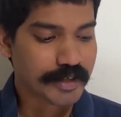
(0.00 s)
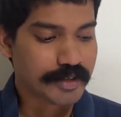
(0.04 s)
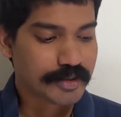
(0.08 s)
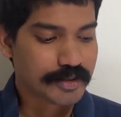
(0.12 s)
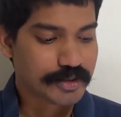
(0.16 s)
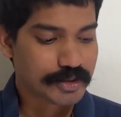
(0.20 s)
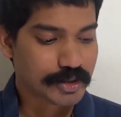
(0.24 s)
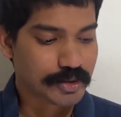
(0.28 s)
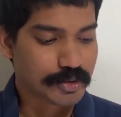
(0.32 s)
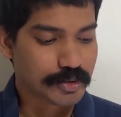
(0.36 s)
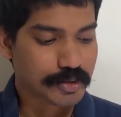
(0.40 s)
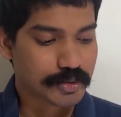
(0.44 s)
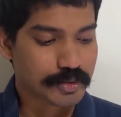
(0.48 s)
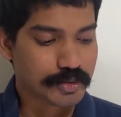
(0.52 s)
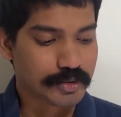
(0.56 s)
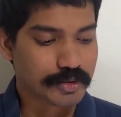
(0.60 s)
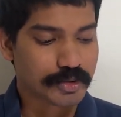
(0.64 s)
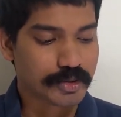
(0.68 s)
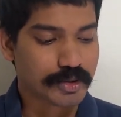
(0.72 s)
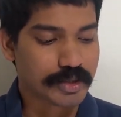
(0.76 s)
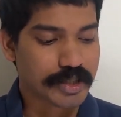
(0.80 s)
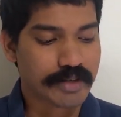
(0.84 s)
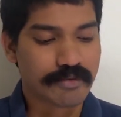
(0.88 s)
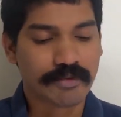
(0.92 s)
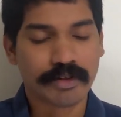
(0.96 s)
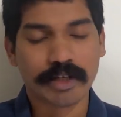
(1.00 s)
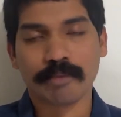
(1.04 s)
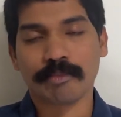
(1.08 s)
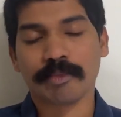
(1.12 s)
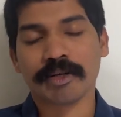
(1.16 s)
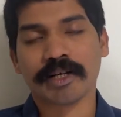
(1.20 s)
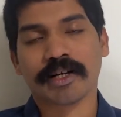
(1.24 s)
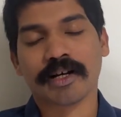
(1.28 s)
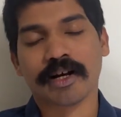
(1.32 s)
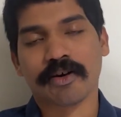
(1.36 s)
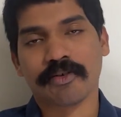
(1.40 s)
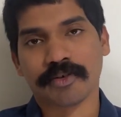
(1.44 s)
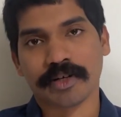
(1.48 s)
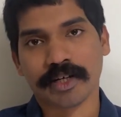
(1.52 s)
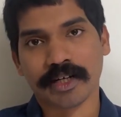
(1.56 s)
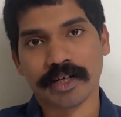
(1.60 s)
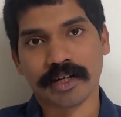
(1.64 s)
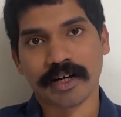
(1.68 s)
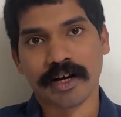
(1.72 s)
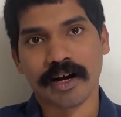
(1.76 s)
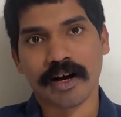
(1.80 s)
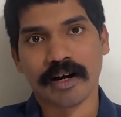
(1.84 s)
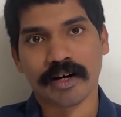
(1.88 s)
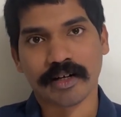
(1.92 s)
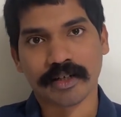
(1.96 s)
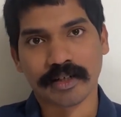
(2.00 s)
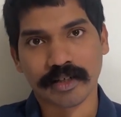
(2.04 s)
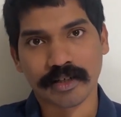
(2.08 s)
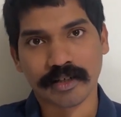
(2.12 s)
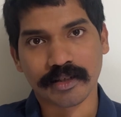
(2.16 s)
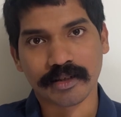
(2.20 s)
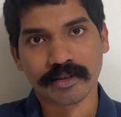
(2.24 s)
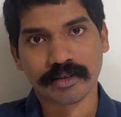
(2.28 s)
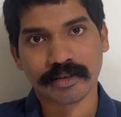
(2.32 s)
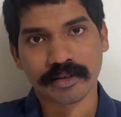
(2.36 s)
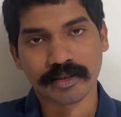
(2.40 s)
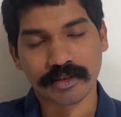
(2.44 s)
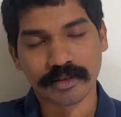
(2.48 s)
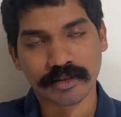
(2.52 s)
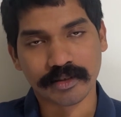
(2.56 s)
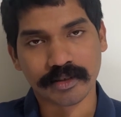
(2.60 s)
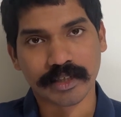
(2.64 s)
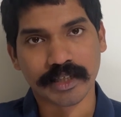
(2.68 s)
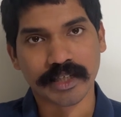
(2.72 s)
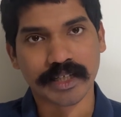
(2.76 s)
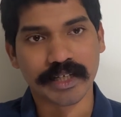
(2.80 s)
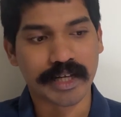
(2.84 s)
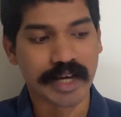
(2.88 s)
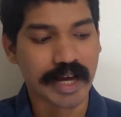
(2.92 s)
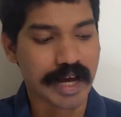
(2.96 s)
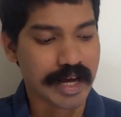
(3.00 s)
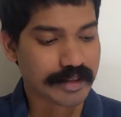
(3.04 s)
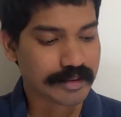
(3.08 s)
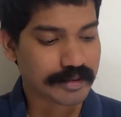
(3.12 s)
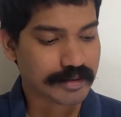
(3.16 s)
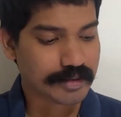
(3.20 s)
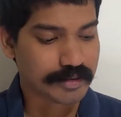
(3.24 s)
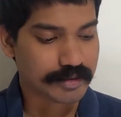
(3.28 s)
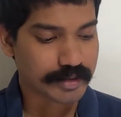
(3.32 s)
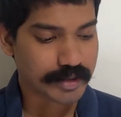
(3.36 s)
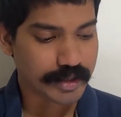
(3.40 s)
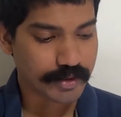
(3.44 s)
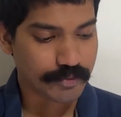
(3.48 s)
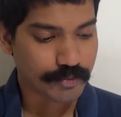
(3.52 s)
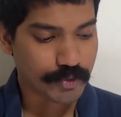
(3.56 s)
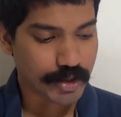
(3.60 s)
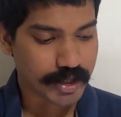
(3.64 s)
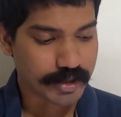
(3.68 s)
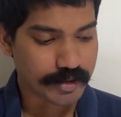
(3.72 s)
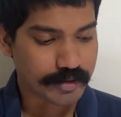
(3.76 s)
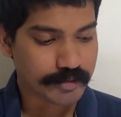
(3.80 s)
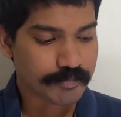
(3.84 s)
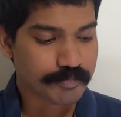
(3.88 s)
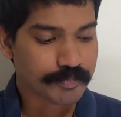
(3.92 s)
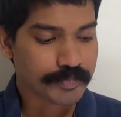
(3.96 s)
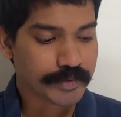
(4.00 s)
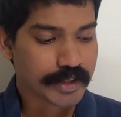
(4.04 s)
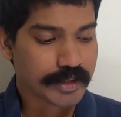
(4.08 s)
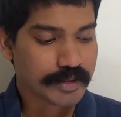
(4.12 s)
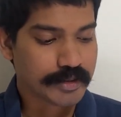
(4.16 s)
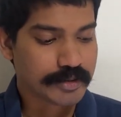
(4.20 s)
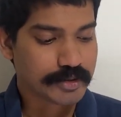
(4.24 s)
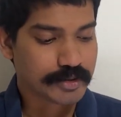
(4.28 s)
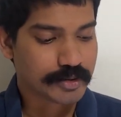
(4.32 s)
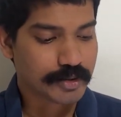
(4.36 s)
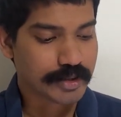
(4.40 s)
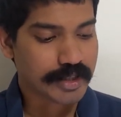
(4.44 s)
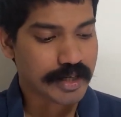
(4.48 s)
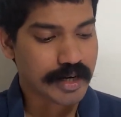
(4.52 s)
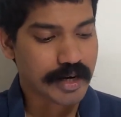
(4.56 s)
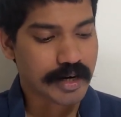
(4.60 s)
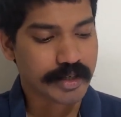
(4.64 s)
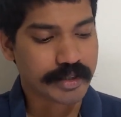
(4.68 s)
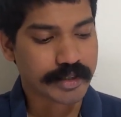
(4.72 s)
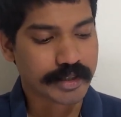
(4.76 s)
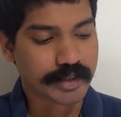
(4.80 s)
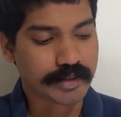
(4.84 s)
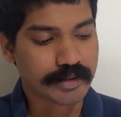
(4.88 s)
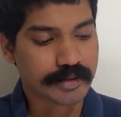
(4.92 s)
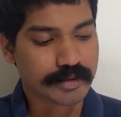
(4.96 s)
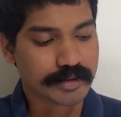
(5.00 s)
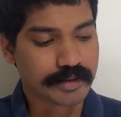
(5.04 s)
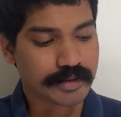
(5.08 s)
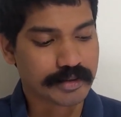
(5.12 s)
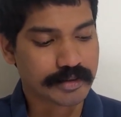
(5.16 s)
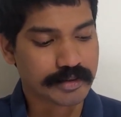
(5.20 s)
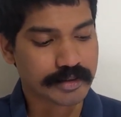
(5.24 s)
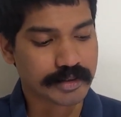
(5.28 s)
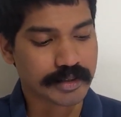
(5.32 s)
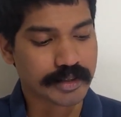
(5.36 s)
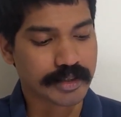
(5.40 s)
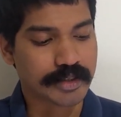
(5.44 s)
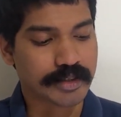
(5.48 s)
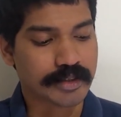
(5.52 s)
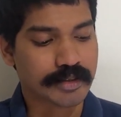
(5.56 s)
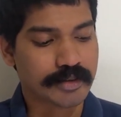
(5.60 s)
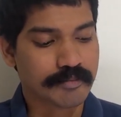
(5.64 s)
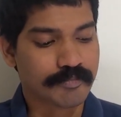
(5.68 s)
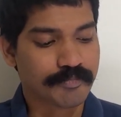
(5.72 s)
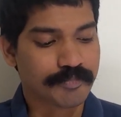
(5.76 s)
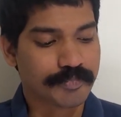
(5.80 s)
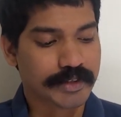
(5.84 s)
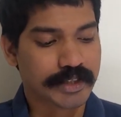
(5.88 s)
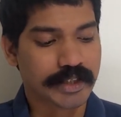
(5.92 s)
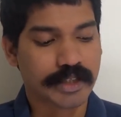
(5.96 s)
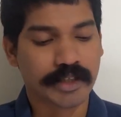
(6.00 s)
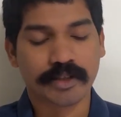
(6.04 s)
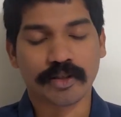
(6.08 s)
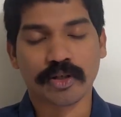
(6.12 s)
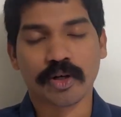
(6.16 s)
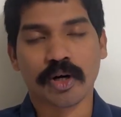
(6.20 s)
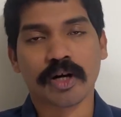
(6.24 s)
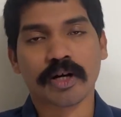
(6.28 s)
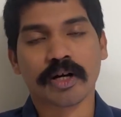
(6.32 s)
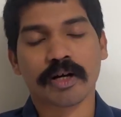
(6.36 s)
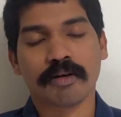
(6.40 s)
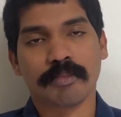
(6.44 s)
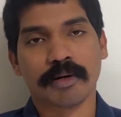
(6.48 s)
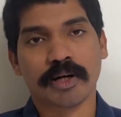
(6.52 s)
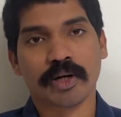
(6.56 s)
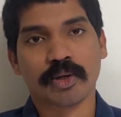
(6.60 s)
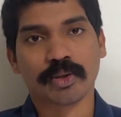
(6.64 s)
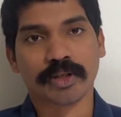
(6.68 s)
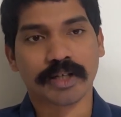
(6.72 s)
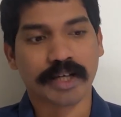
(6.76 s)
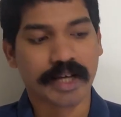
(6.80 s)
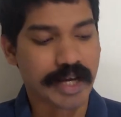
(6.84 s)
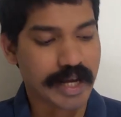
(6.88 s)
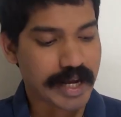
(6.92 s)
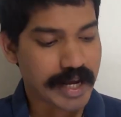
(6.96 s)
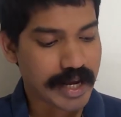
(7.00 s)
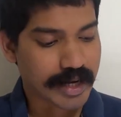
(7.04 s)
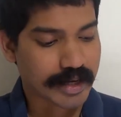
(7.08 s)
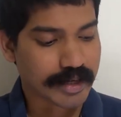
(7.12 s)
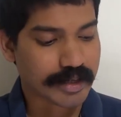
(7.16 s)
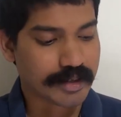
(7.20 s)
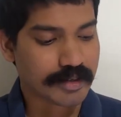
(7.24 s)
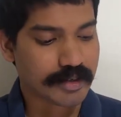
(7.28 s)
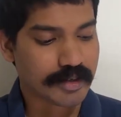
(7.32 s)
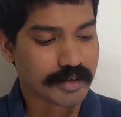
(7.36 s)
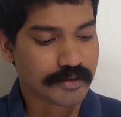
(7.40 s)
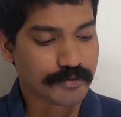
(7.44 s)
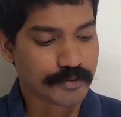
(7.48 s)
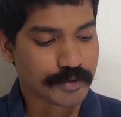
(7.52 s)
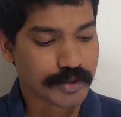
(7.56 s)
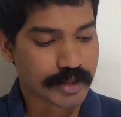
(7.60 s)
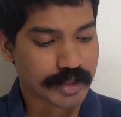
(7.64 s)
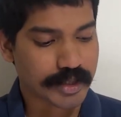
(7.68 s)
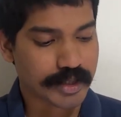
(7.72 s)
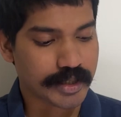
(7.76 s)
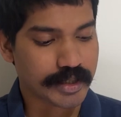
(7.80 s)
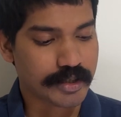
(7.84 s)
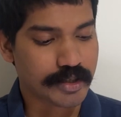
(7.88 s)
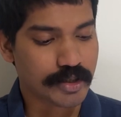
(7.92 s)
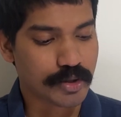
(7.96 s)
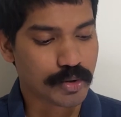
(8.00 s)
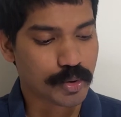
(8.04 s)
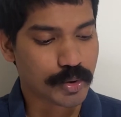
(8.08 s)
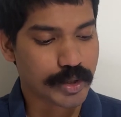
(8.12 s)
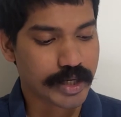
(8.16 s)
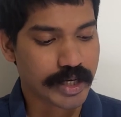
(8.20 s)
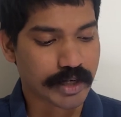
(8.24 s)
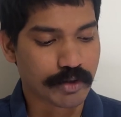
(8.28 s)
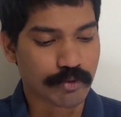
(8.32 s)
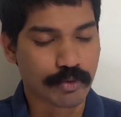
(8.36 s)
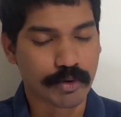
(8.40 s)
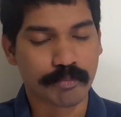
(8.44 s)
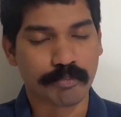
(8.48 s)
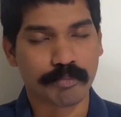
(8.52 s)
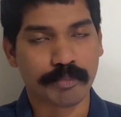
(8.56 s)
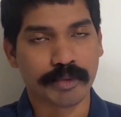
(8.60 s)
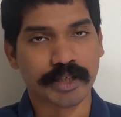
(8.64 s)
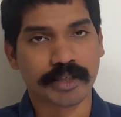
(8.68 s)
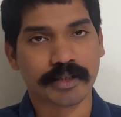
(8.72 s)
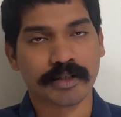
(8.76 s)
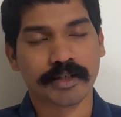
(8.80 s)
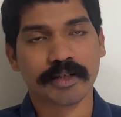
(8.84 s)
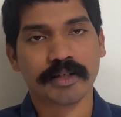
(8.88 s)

So today we'll be covering Article 30 and 31. So in Article 30, they talk about aircraft radio equipment.